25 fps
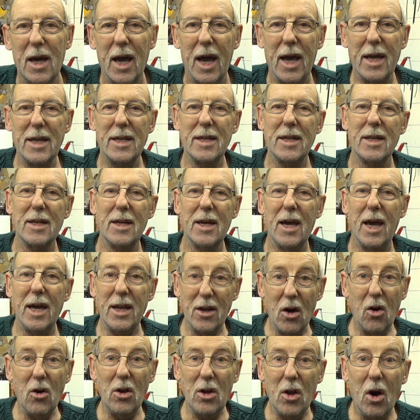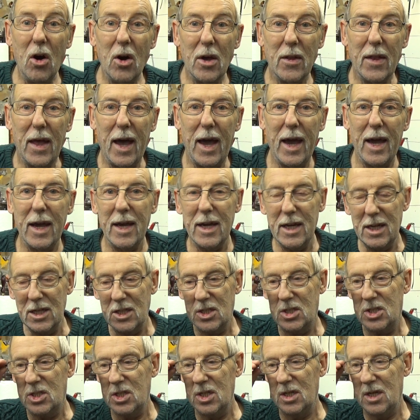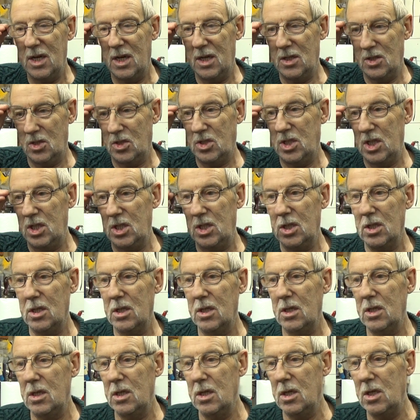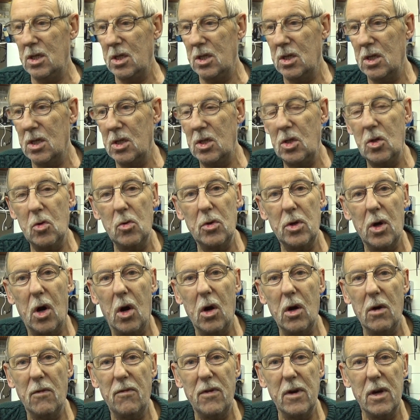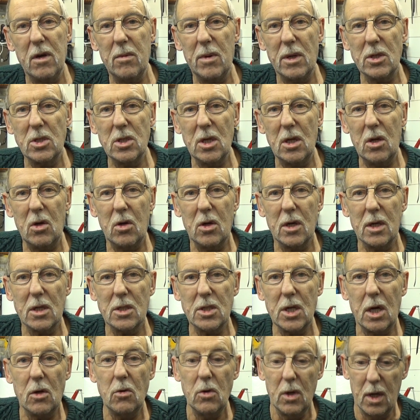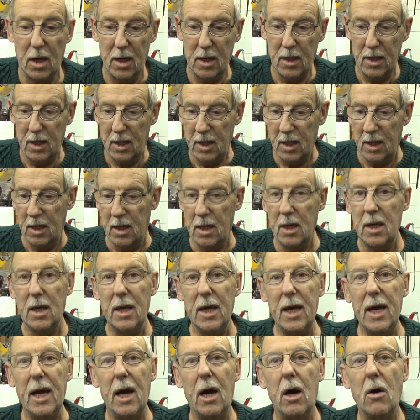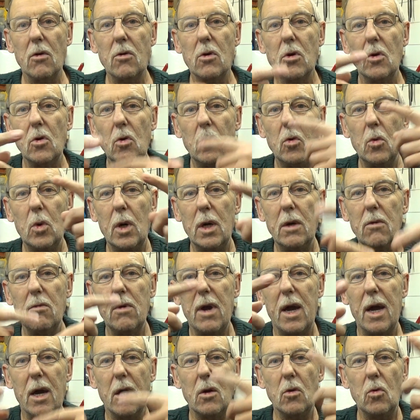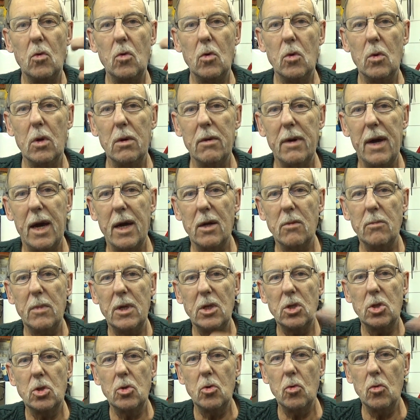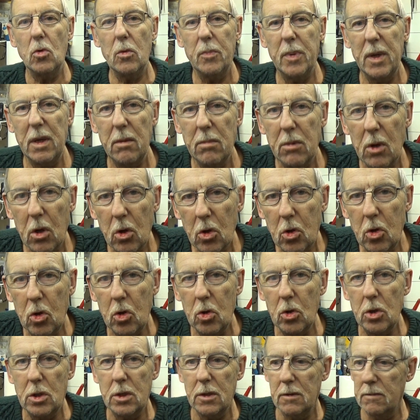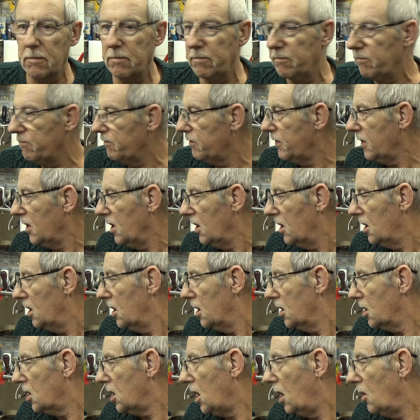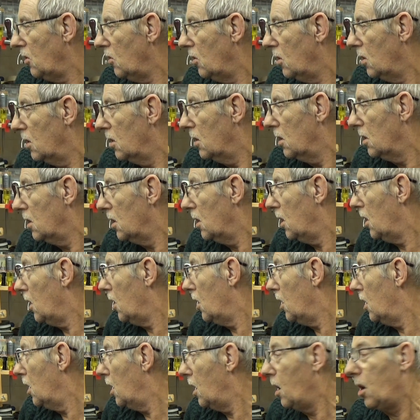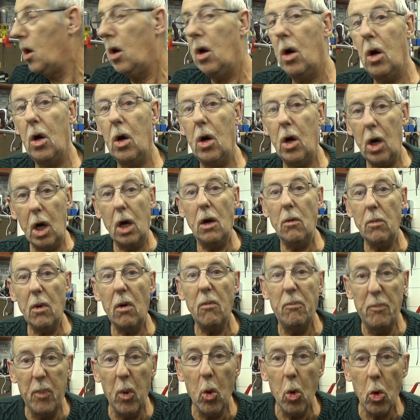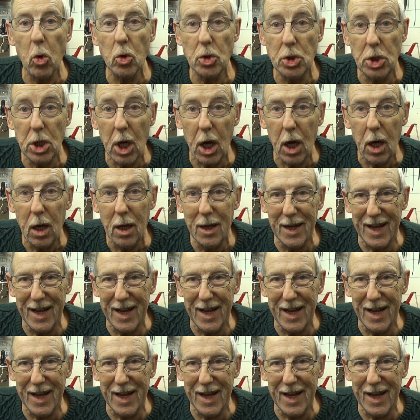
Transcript: and and I like that. It's as I said, you and I are very much alike. So yeah, I've gone all the way around, mentioned all the people I could. So I hope I bored you.